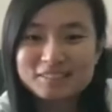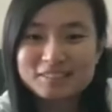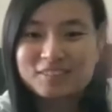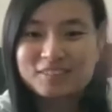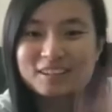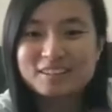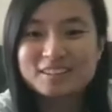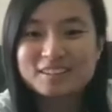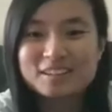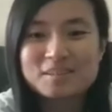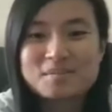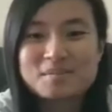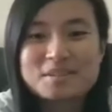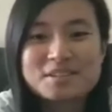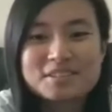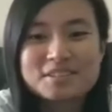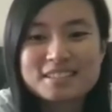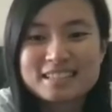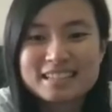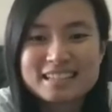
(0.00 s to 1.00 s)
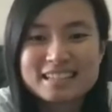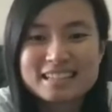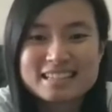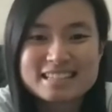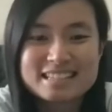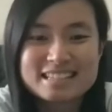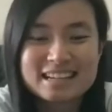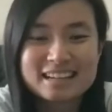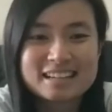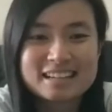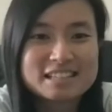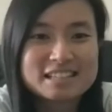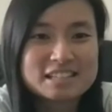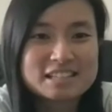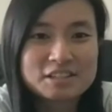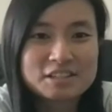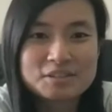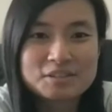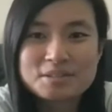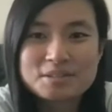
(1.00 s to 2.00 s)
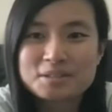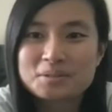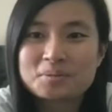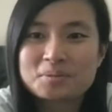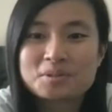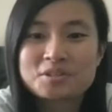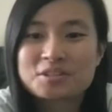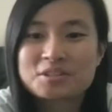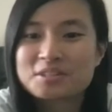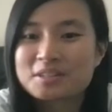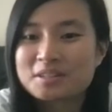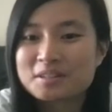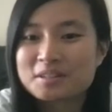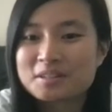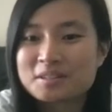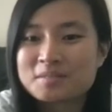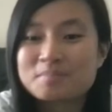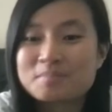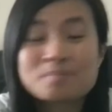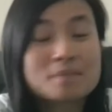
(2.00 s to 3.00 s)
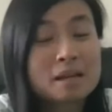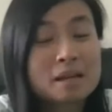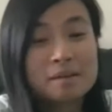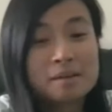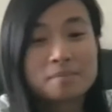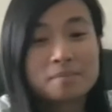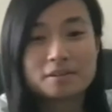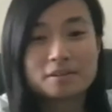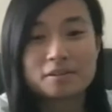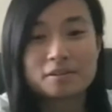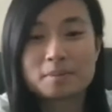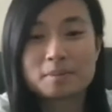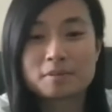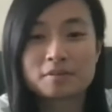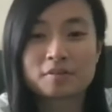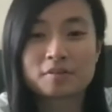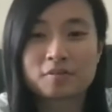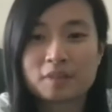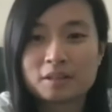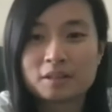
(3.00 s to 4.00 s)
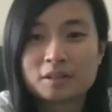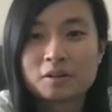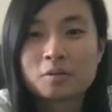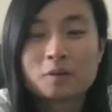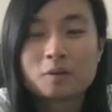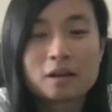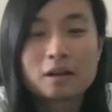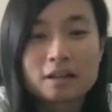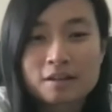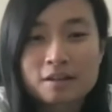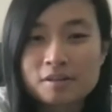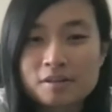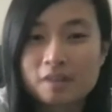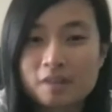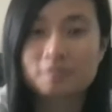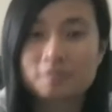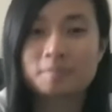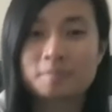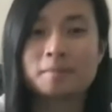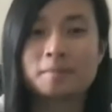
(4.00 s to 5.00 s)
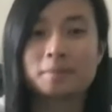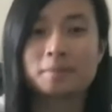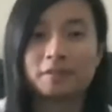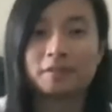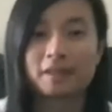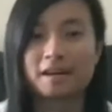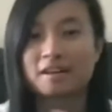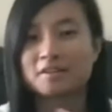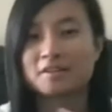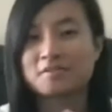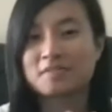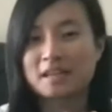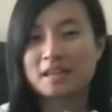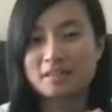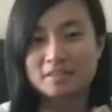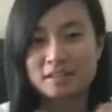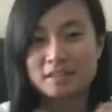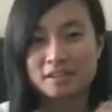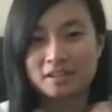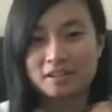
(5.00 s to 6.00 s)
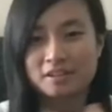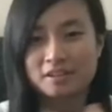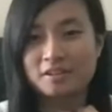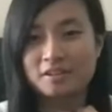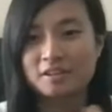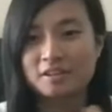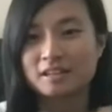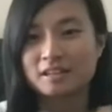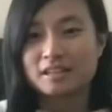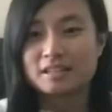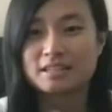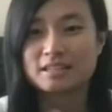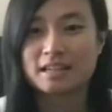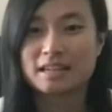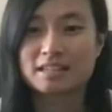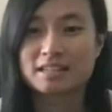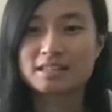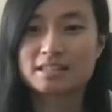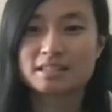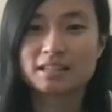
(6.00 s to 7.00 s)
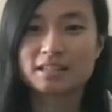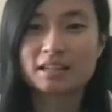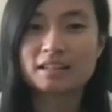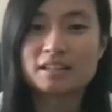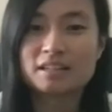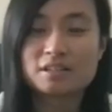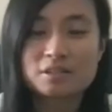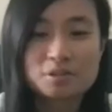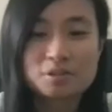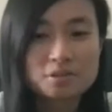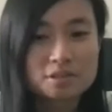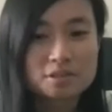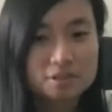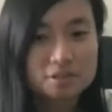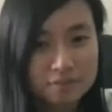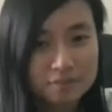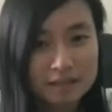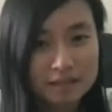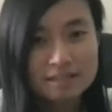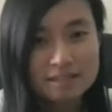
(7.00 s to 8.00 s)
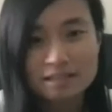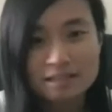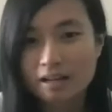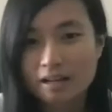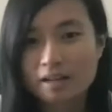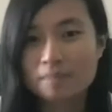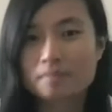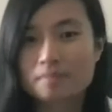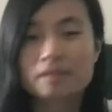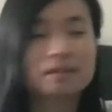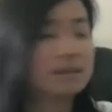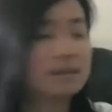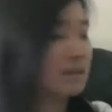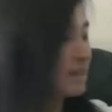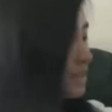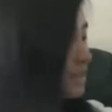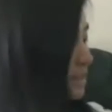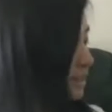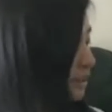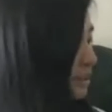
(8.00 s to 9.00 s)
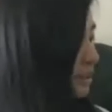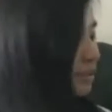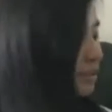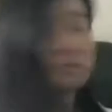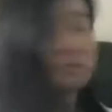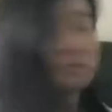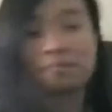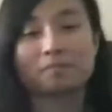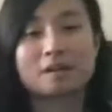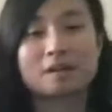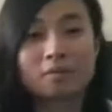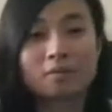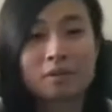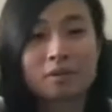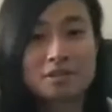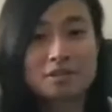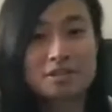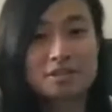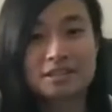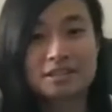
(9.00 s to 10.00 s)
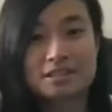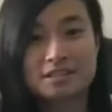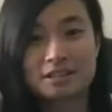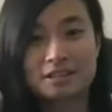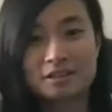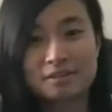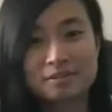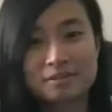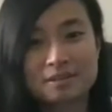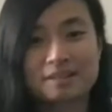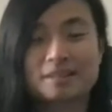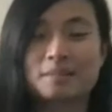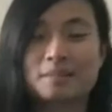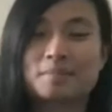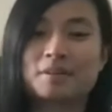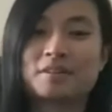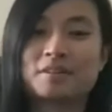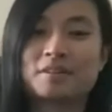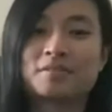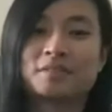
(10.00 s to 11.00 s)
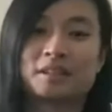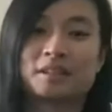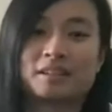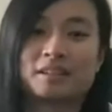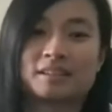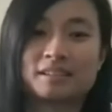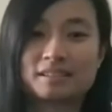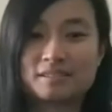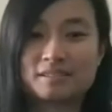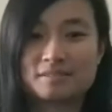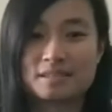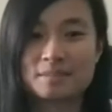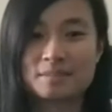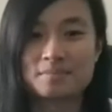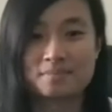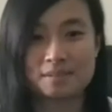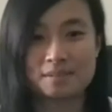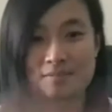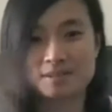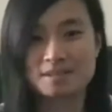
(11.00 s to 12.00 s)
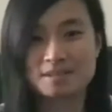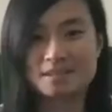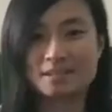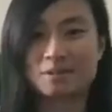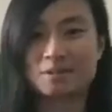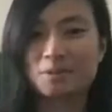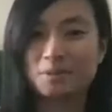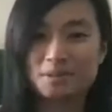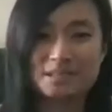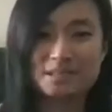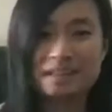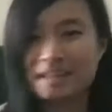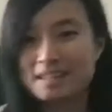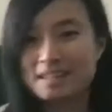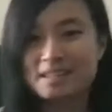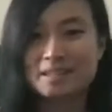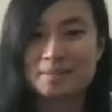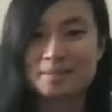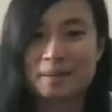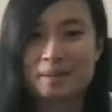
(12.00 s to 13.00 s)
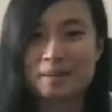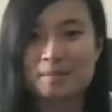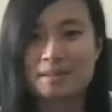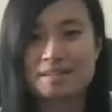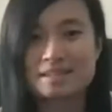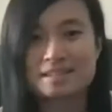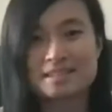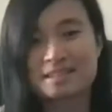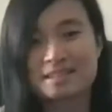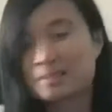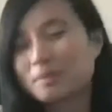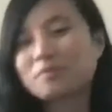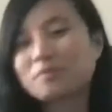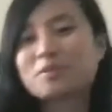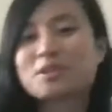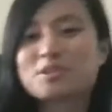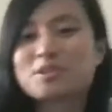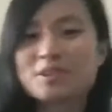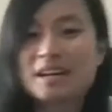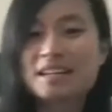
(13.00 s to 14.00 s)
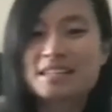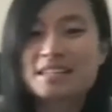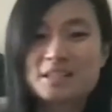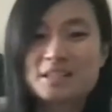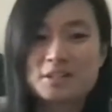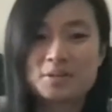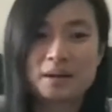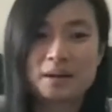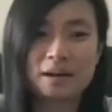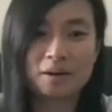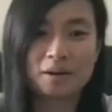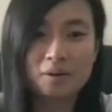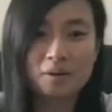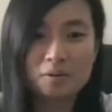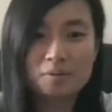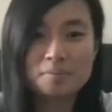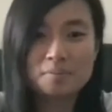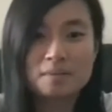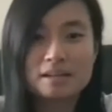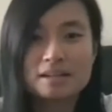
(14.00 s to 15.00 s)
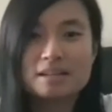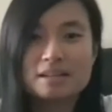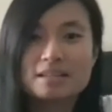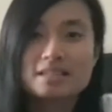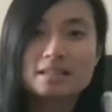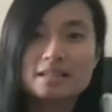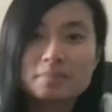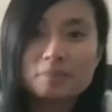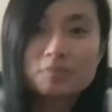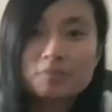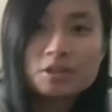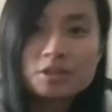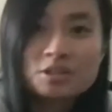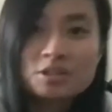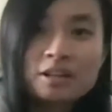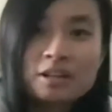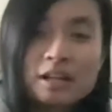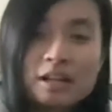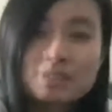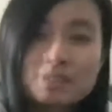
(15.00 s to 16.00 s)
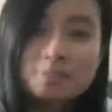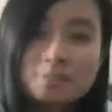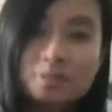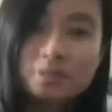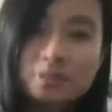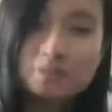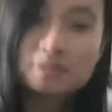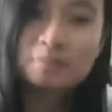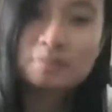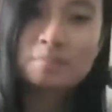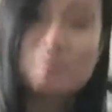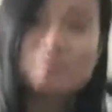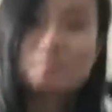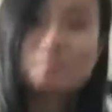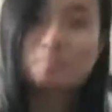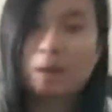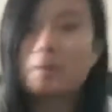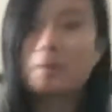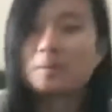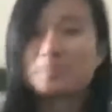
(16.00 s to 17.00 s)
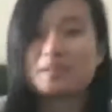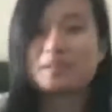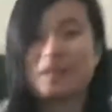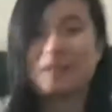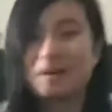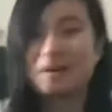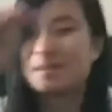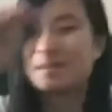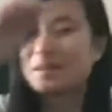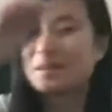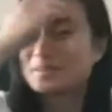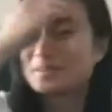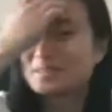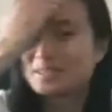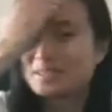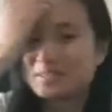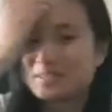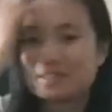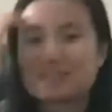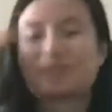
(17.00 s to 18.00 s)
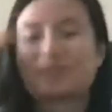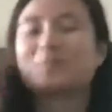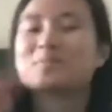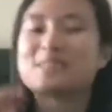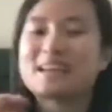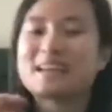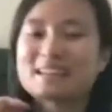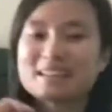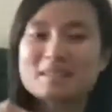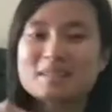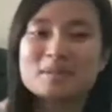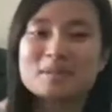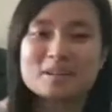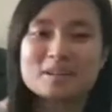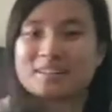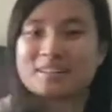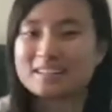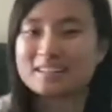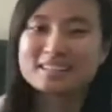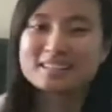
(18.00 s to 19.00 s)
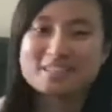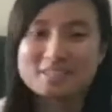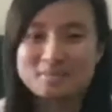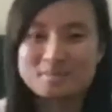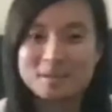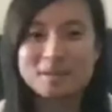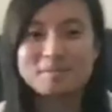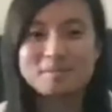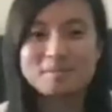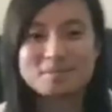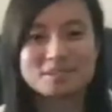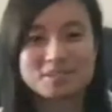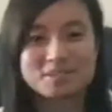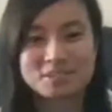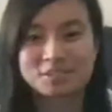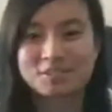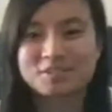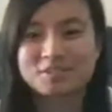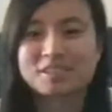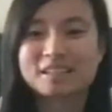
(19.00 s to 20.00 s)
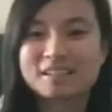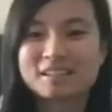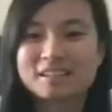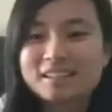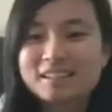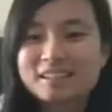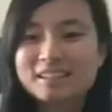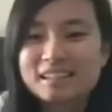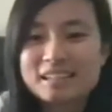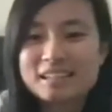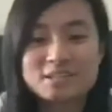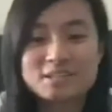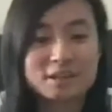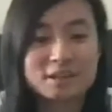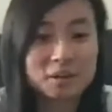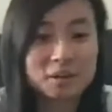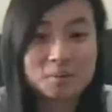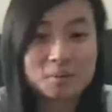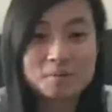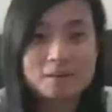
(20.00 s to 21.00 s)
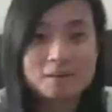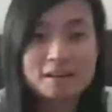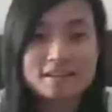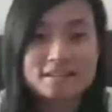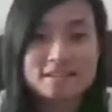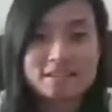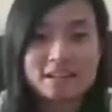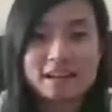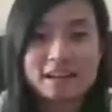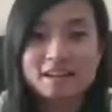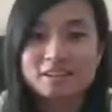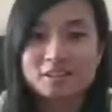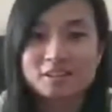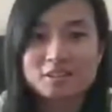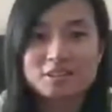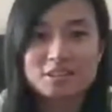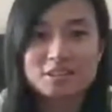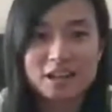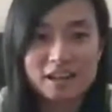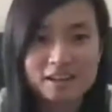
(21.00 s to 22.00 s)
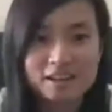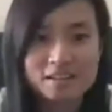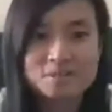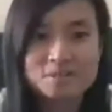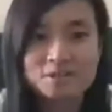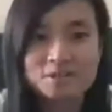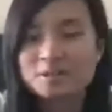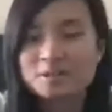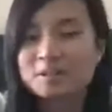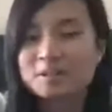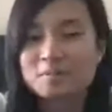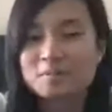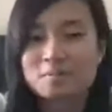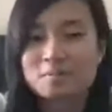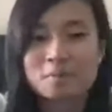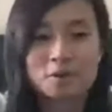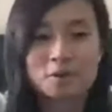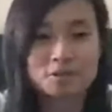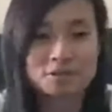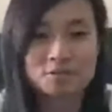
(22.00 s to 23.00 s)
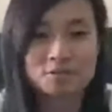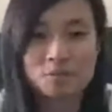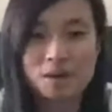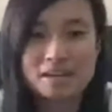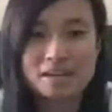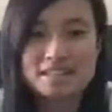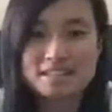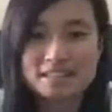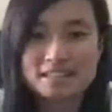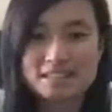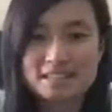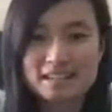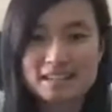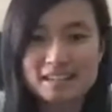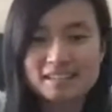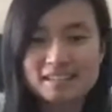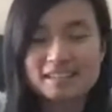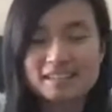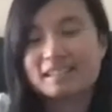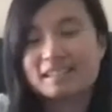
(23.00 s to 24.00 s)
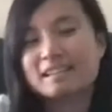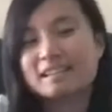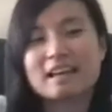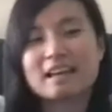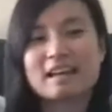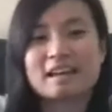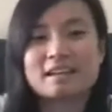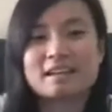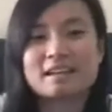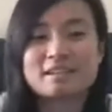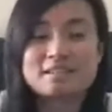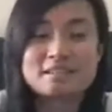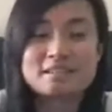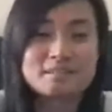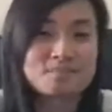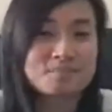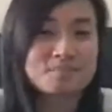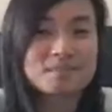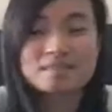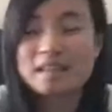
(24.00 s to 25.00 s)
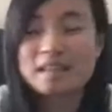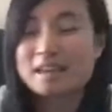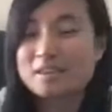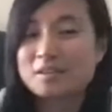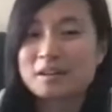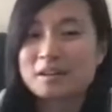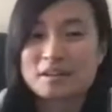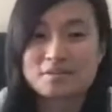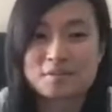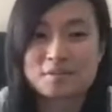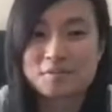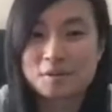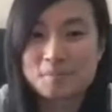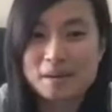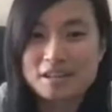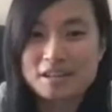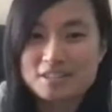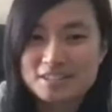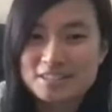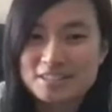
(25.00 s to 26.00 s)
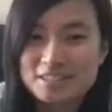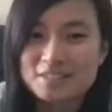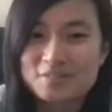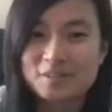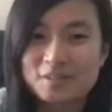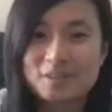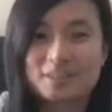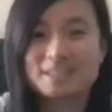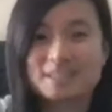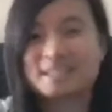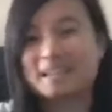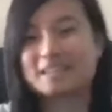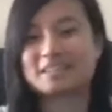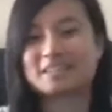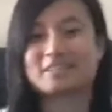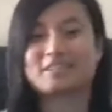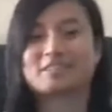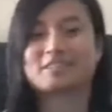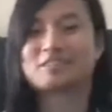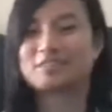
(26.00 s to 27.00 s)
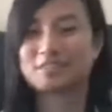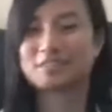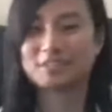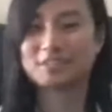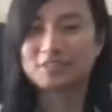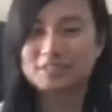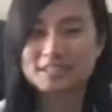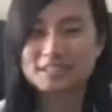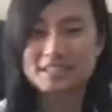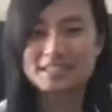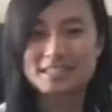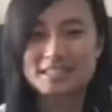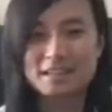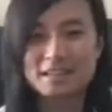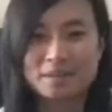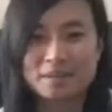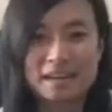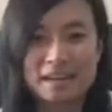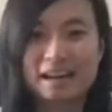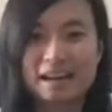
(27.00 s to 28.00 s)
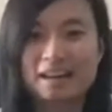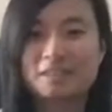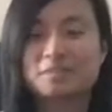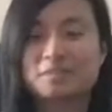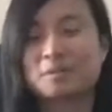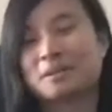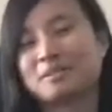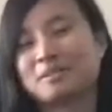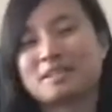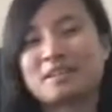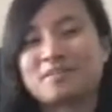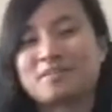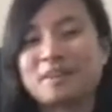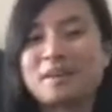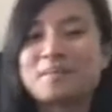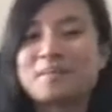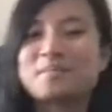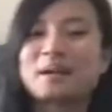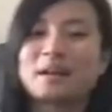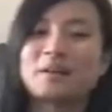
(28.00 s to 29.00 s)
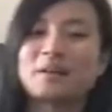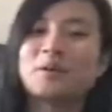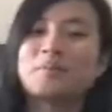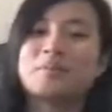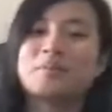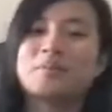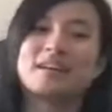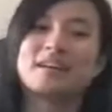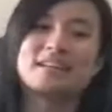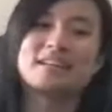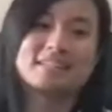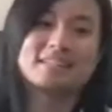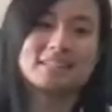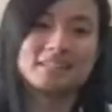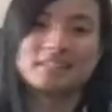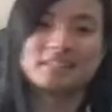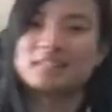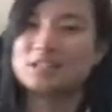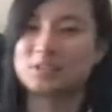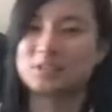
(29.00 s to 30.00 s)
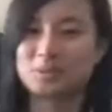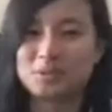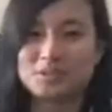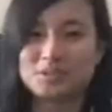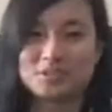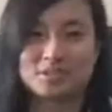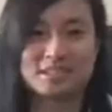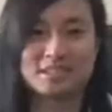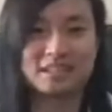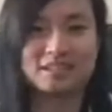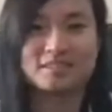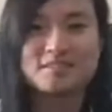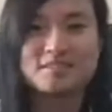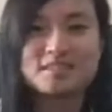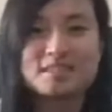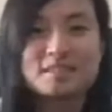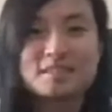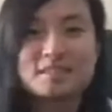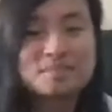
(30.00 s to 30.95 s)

Welcome to today's science show. So we're just going to be a little bit of a filler while other people kind of get their tasks done and use their flex time. So we're just going to start with a bit of some different cool science experiments, some of which you guys can do at home, some of which you guys will probably not be able to do at home, sadly, but I'll at least be able to show you here. So I hope you guys all had a good time during most of YSIC today. And thank you guys for your patience for all the technical difficulties that we had throughout the event, but I hope you guys still enjoyed yourselves.